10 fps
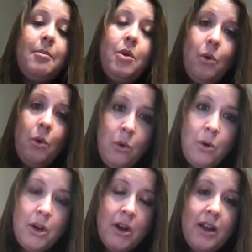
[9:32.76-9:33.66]

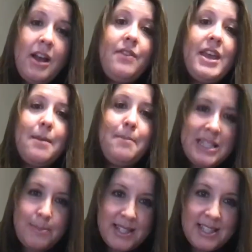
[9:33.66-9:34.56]
or they can be
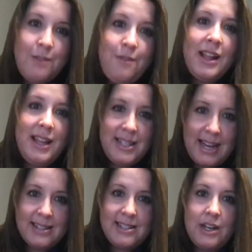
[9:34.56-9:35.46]
specifically
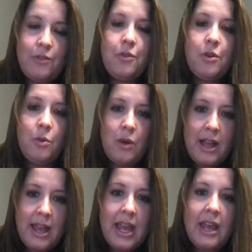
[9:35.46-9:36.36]
tested for
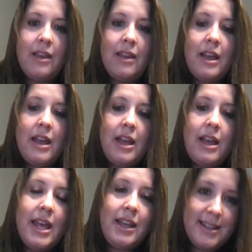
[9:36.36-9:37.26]
a
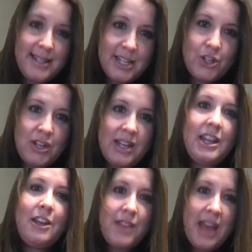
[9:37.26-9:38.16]
condition
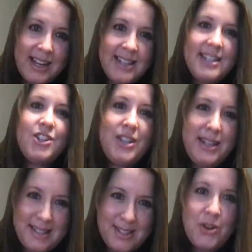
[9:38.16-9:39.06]
if that condition
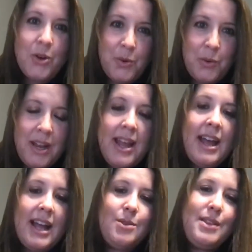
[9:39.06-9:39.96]
is known.
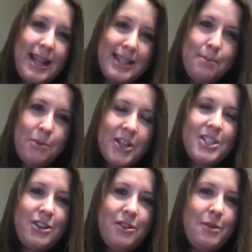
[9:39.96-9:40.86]
And so that's important
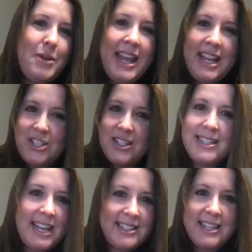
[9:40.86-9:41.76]
to know, that we can't just
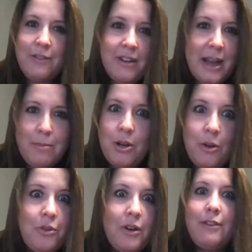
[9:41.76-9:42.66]
test every embryo
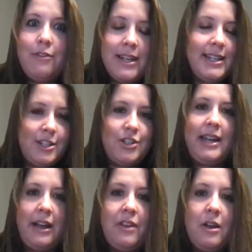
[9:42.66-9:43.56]
for every condition
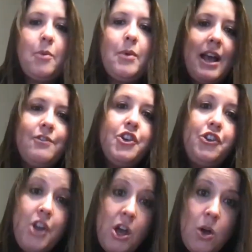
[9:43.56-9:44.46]
out there, but we have to
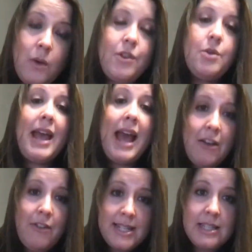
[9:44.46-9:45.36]
know if you
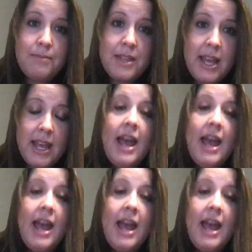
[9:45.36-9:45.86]
carry something